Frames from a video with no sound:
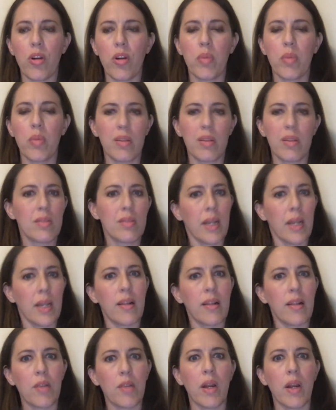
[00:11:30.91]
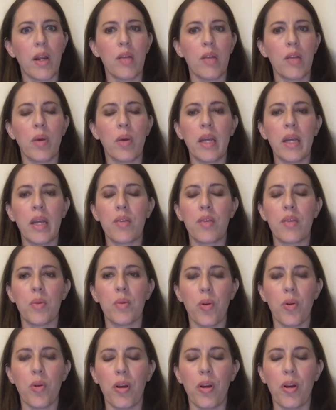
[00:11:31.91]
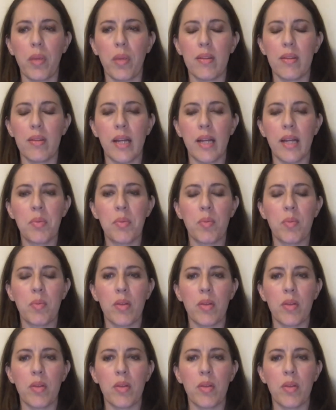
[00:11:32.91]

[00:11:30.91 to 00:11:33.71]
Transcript: It's kind of like riding a bike if your programming has lapsed, by the way.